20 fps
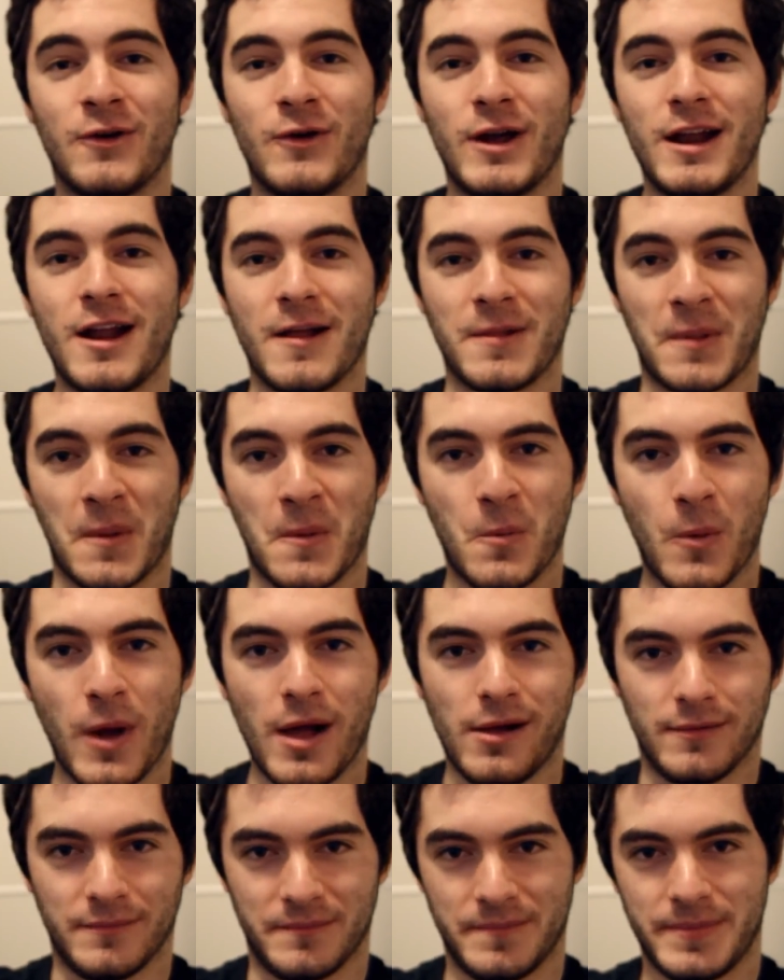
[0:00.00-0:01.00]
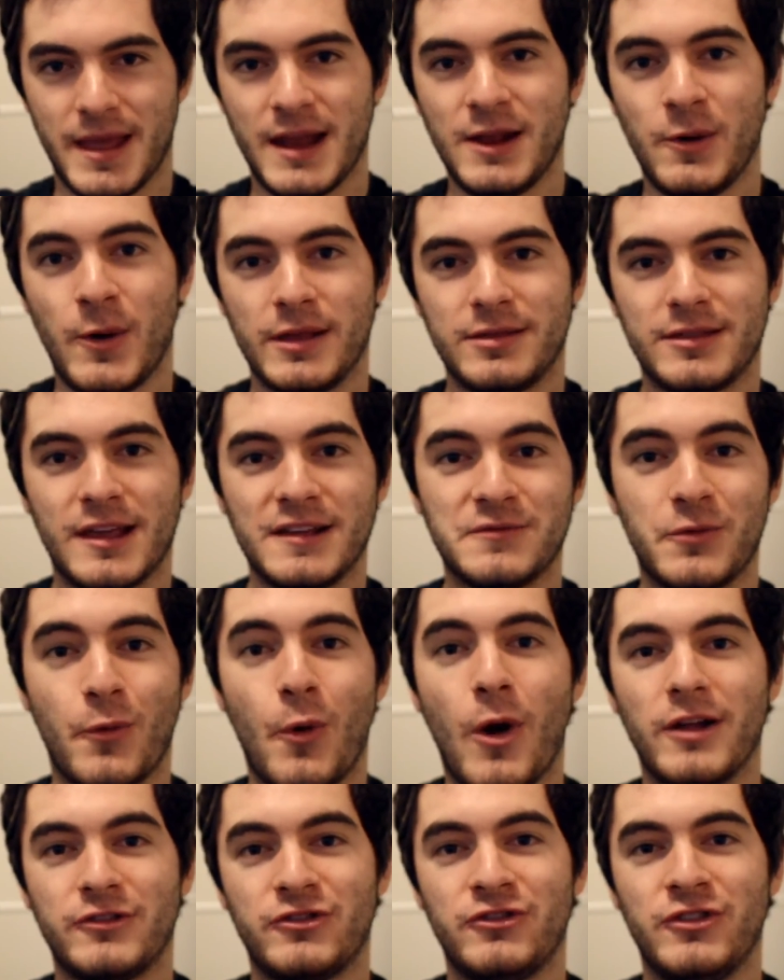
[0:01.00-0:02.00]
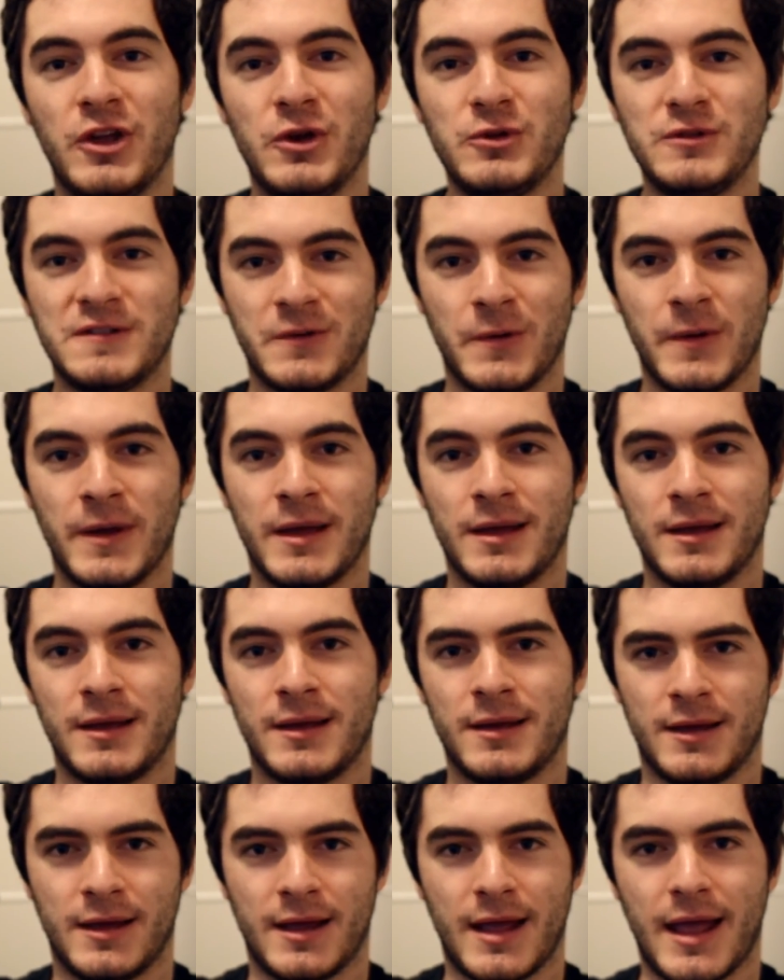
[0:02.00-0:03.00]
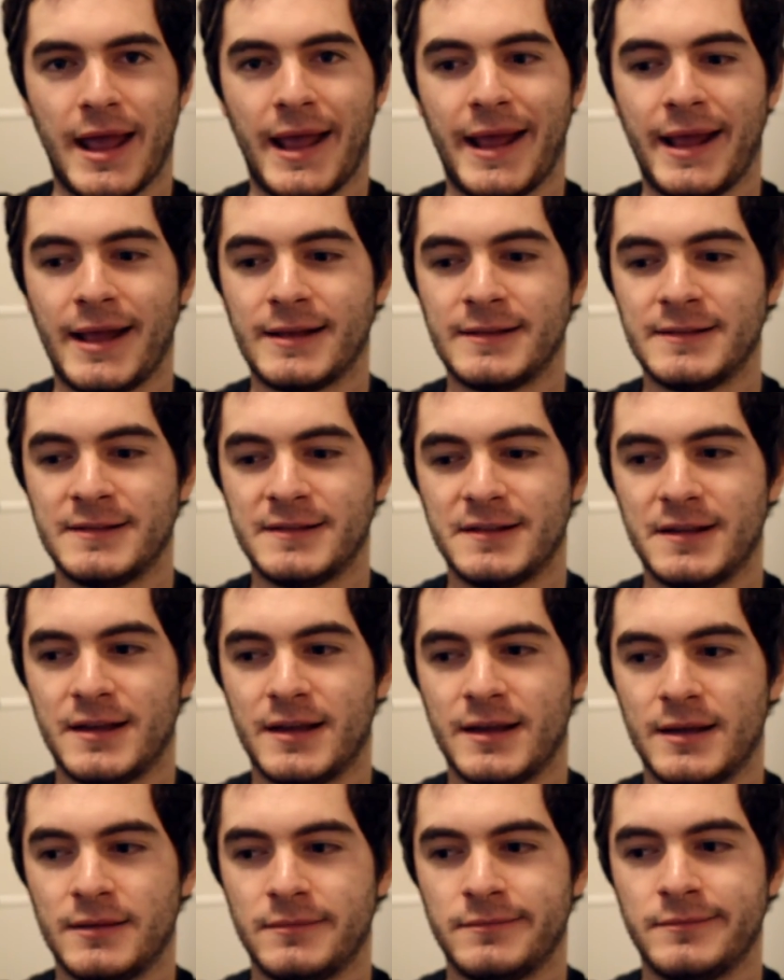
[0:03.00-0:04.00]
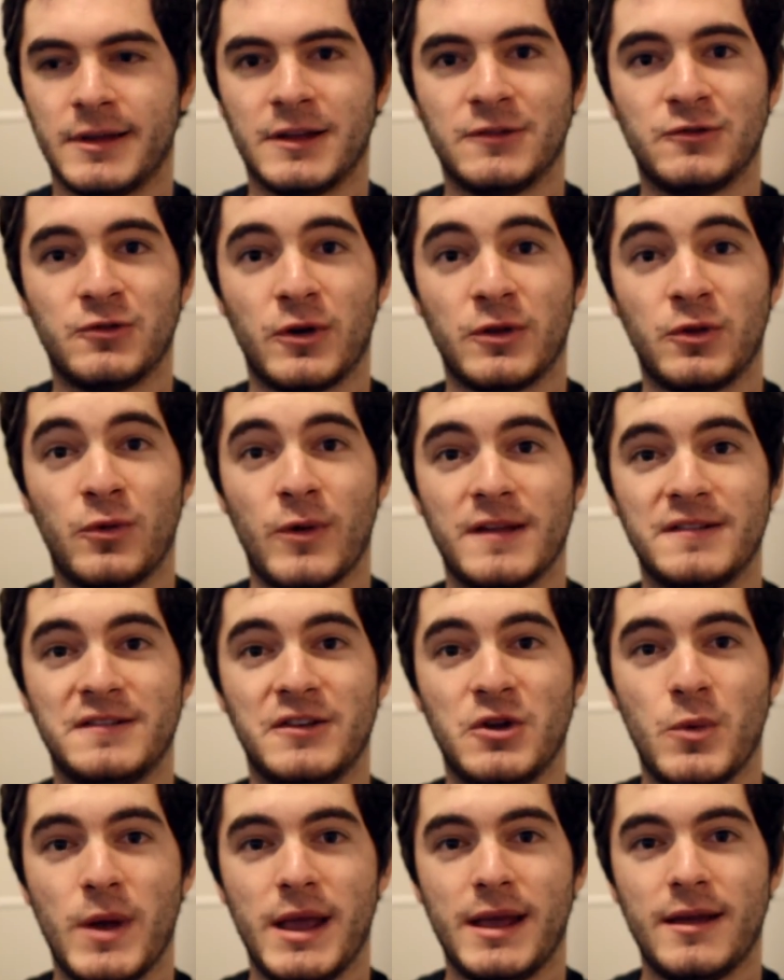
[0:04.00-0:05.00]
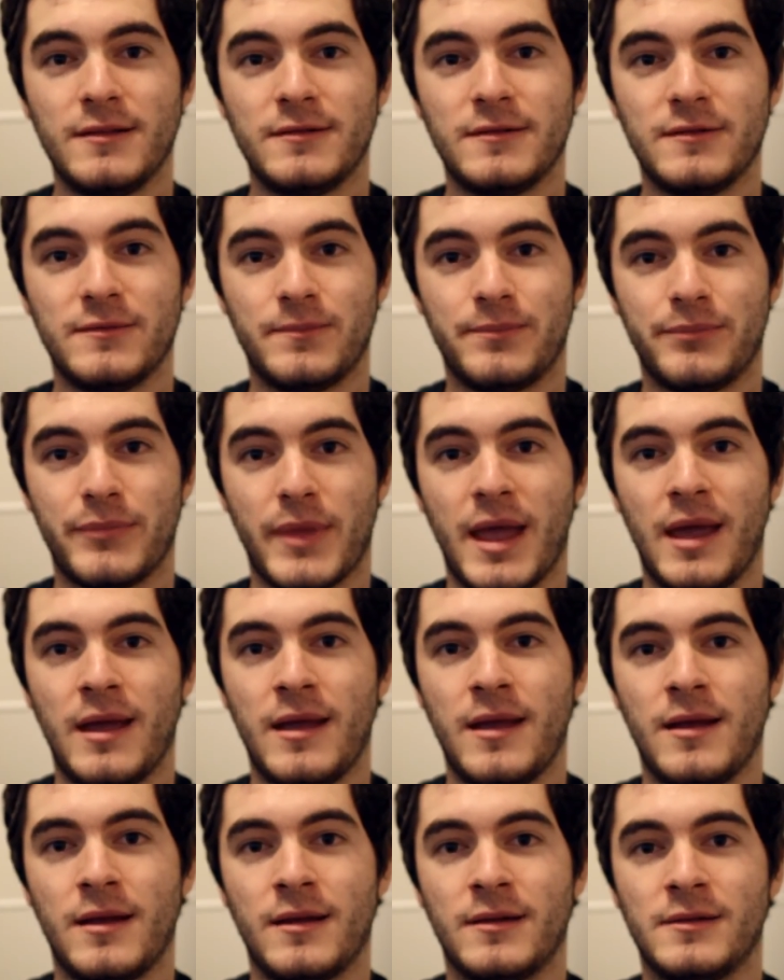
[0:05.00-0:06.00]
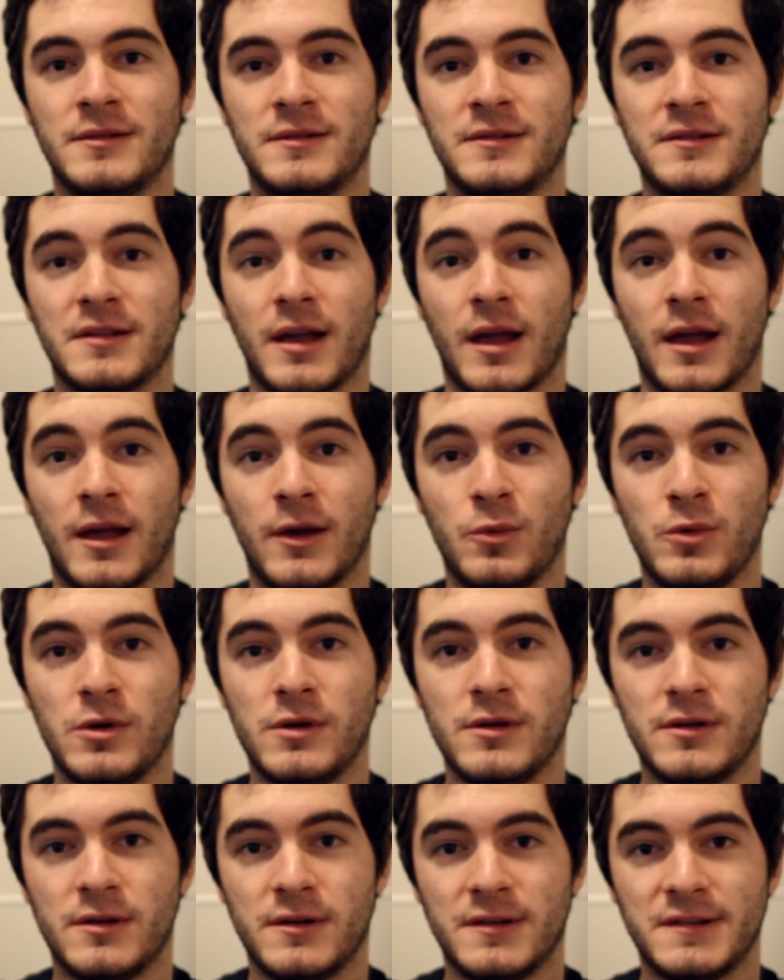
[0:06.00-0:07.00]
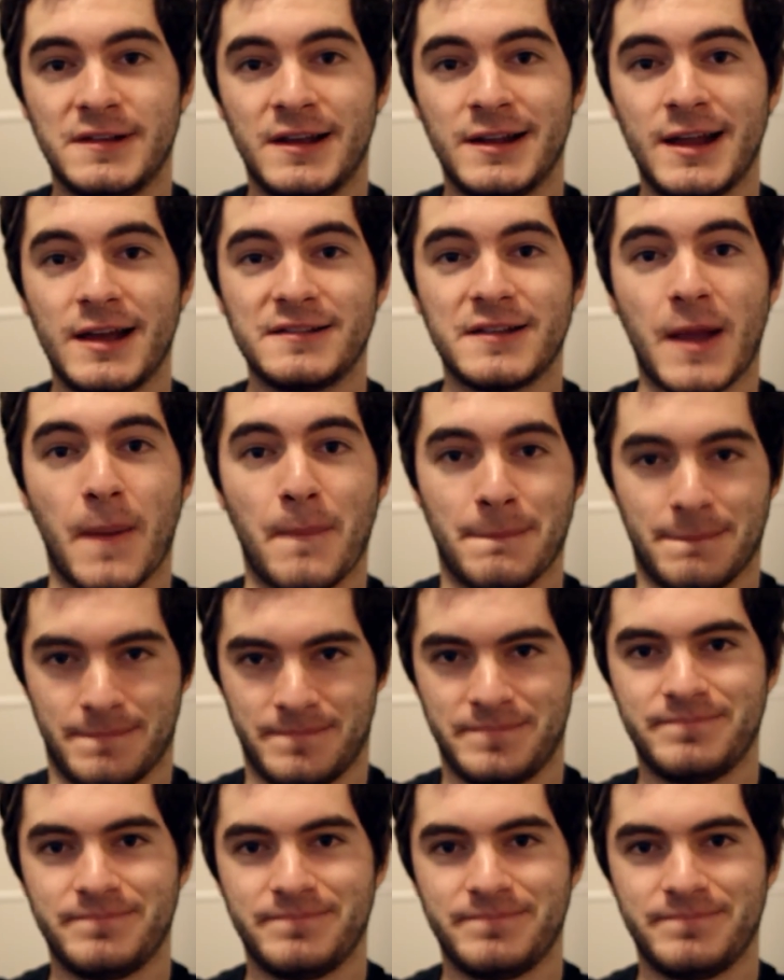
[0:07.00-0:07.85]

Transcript: Right on. Well, anyway, thanks for watching, dudes, and enjoy the rest of your weekend, and I will see you next time.